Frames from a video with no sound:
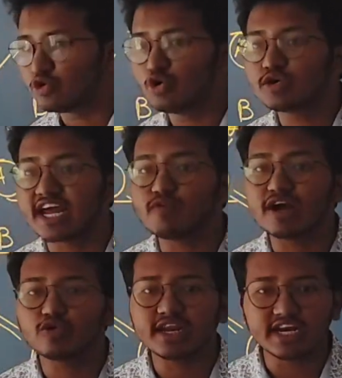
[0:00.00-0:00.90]
To know
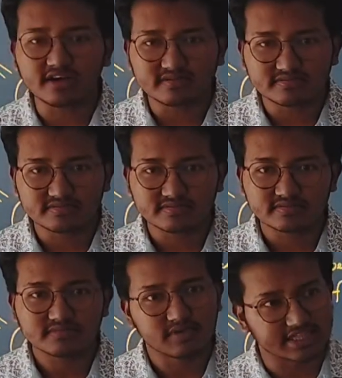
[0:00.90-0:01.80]
time, what do I need?
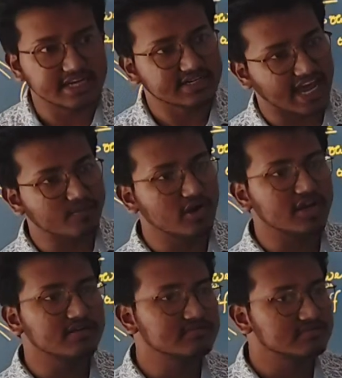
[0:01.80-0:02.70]
Nothing, time
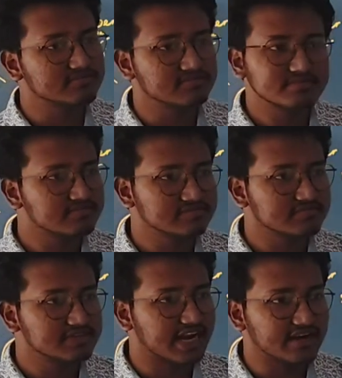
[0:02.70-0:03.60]
only,
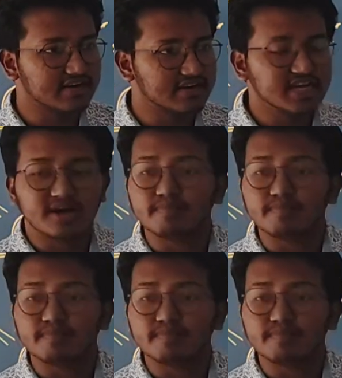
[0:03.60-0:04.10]
right?